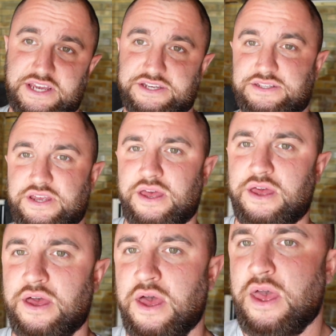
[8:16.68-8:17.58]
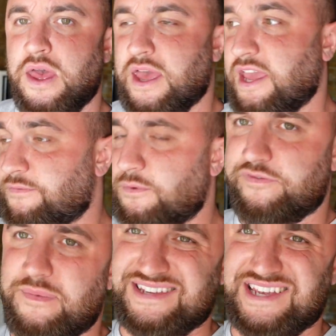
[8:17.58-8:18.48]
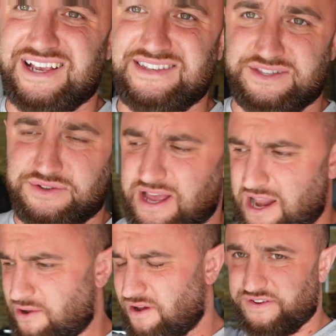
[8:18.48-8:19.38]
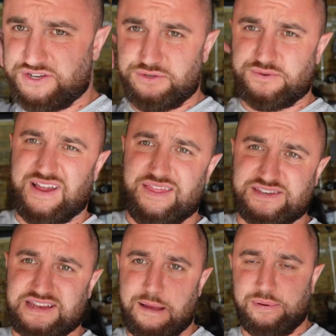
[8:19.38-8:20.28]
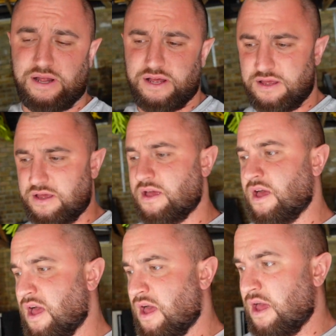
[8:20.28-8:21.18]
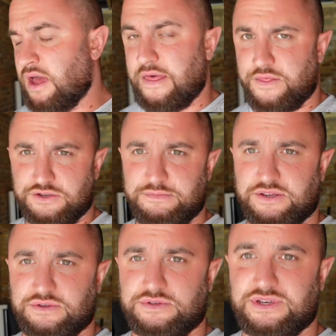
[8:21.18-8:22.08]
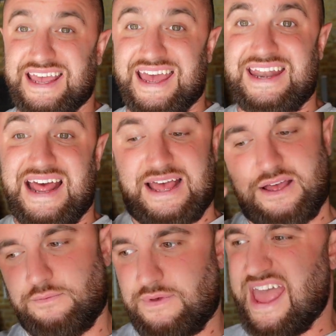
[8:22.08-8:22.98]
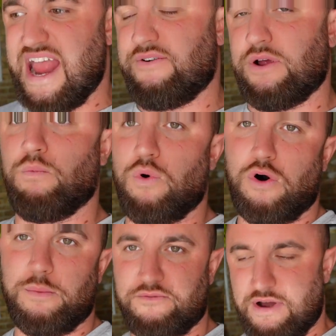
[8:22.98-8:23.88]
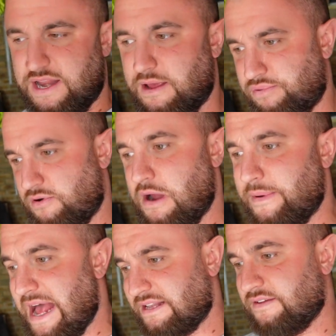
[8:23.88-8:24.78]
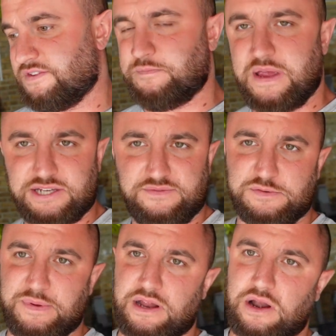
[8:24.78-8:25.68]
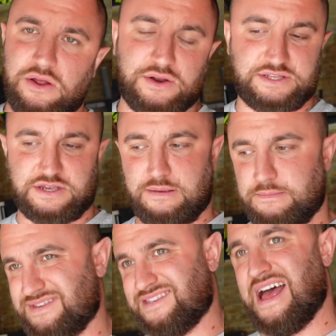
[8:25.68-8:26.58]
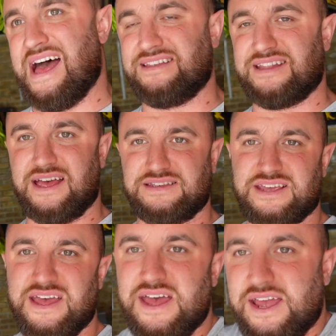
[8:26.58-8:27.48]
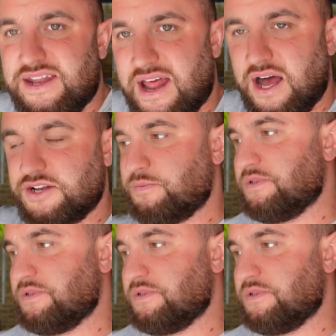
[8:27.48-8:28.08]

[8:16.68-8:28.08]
sessions. Even more for my sake, because I do get a lot of issues with like the scapula and those muscles. So getting that area warm and ready and prime and active, especially if you spend a lot of the time sat at a desk in that hunch